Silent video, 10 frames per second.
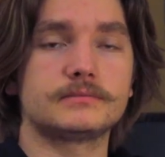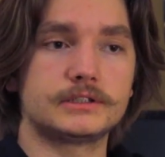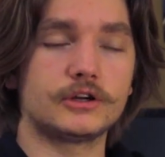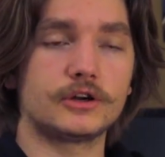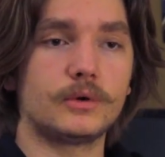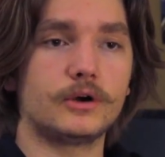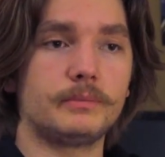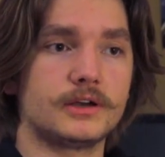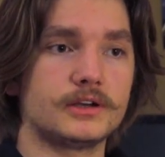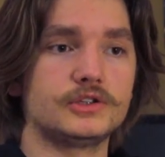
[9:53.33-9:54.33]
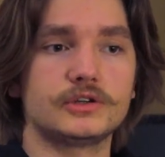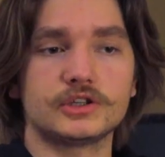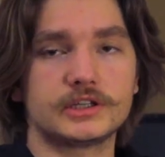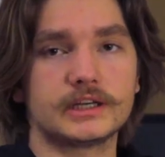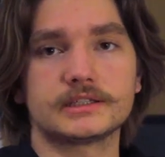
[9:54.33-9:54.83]
steering wheel, because you can
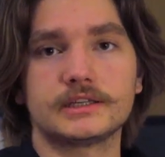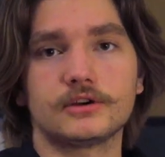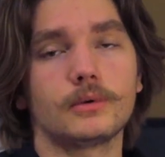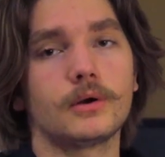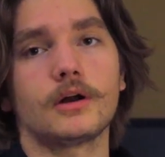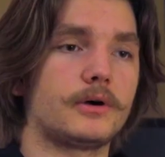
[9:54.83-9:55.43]
just take the steering wheel off.